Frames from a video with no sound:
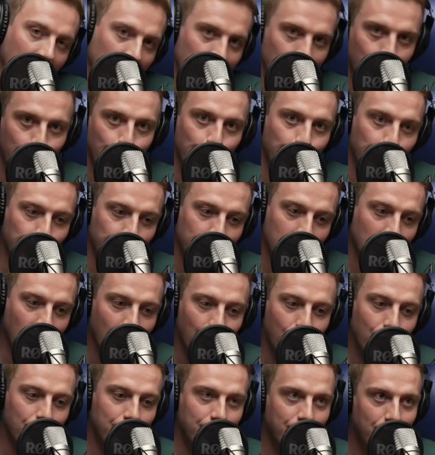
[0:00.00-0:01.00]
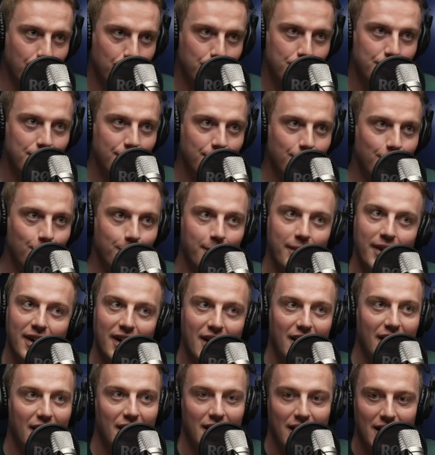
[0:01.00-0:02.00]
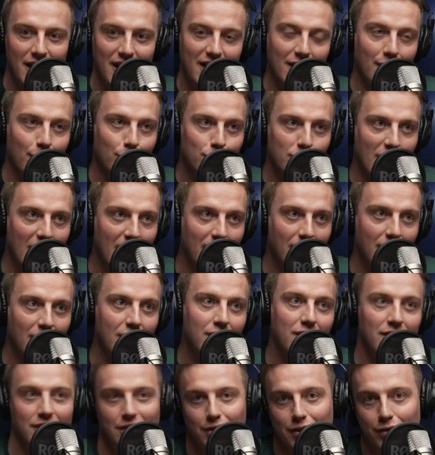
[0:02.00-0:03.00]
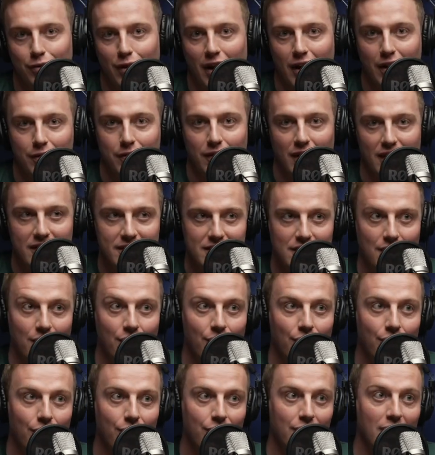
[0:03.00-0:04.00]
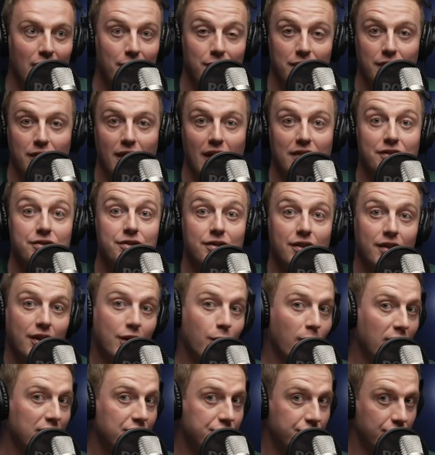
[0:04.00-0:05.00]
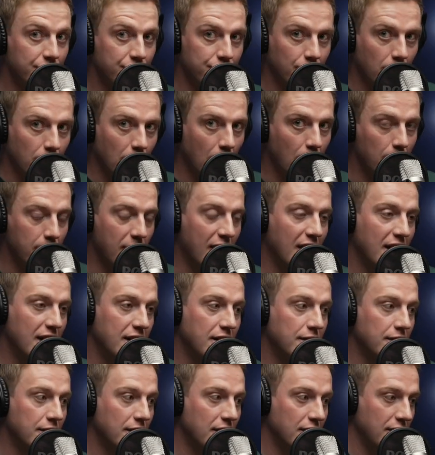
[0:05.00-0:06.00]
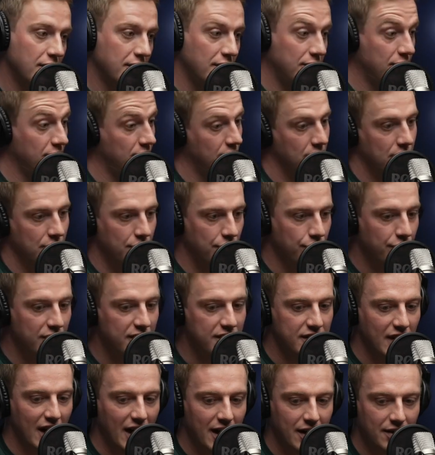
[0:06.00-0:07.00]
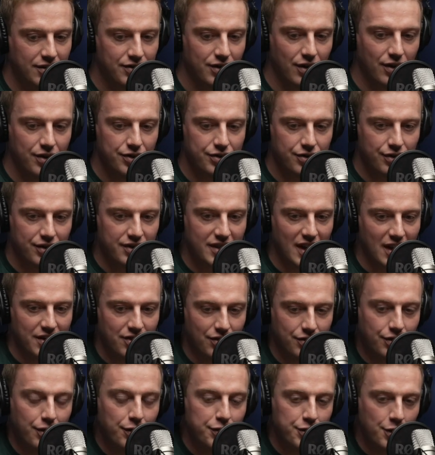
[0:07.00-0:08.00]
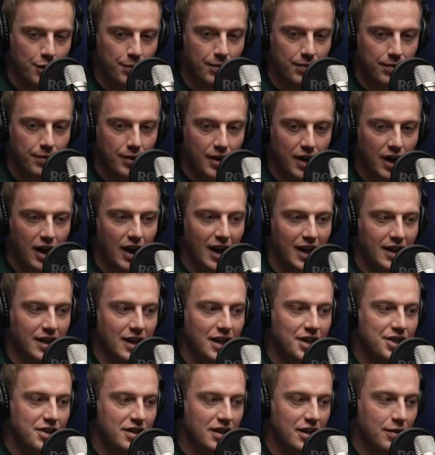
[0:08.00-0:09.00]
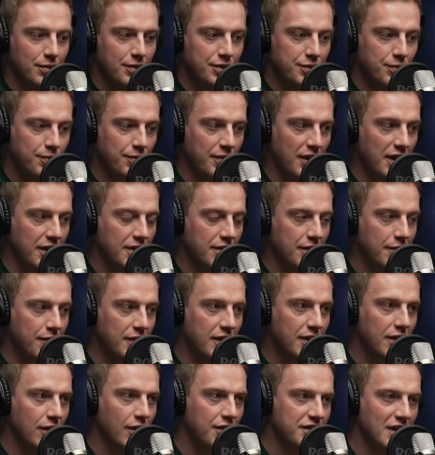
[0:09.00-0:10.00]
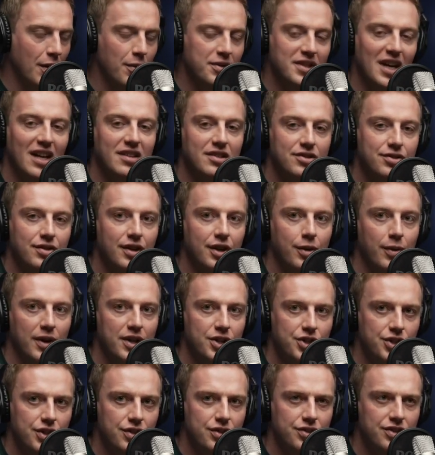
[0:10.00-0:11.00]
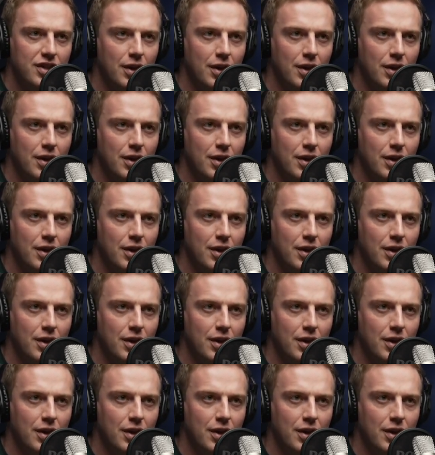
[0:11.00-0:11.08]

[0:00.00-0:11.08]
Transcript: Google on YouTube, it'll rank, you'll rank for SEO if you're answering a question. So a lot of the reason I had sort of success on YouTube initially was in the videos, I was answering questions.